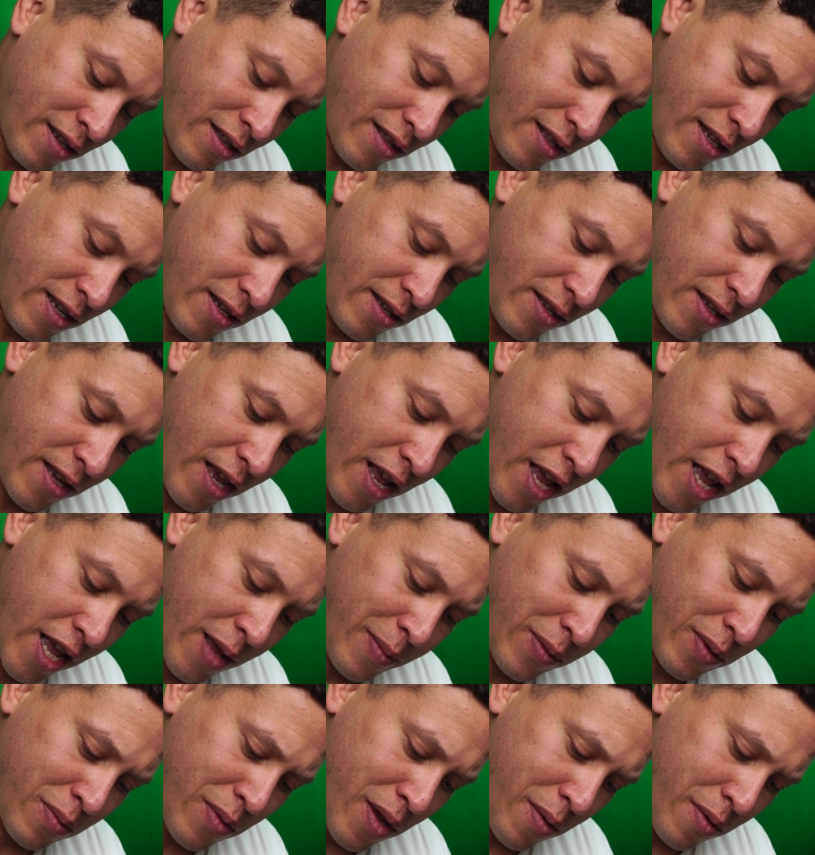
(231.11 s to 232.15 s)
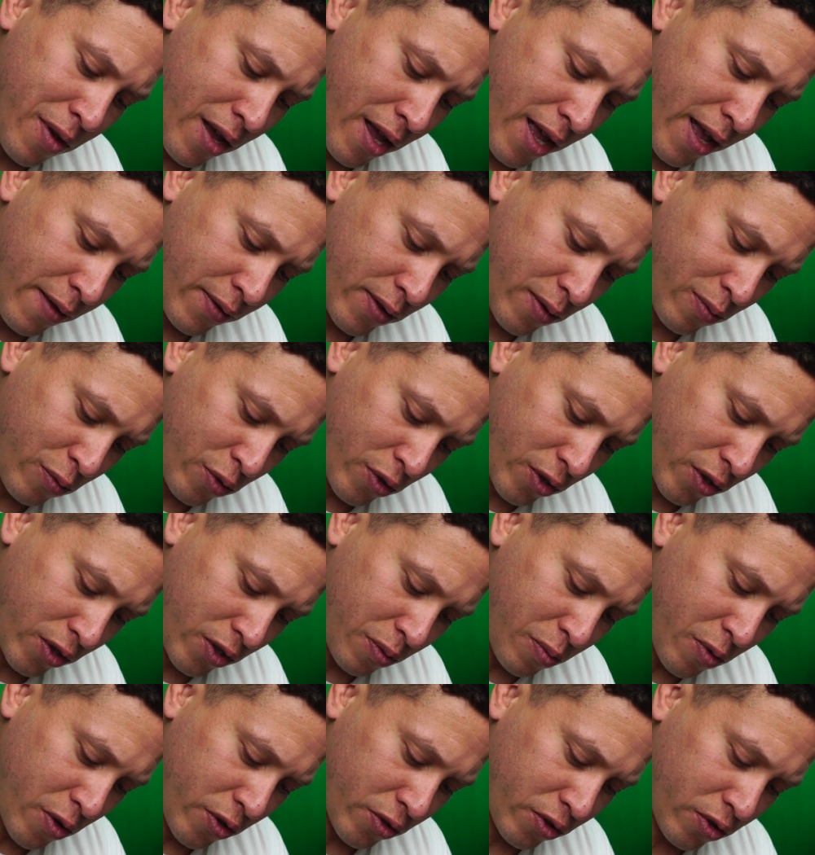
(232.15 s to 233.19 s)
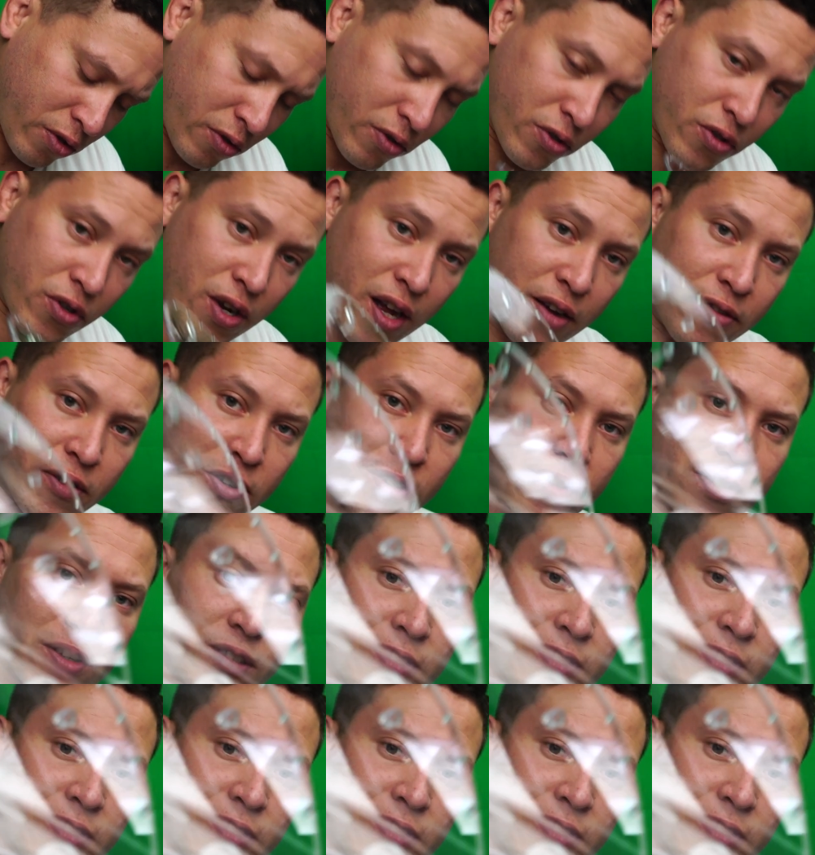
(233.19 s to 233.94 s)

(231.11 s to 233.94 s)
these cams maybe. I have some really small screwdrivers.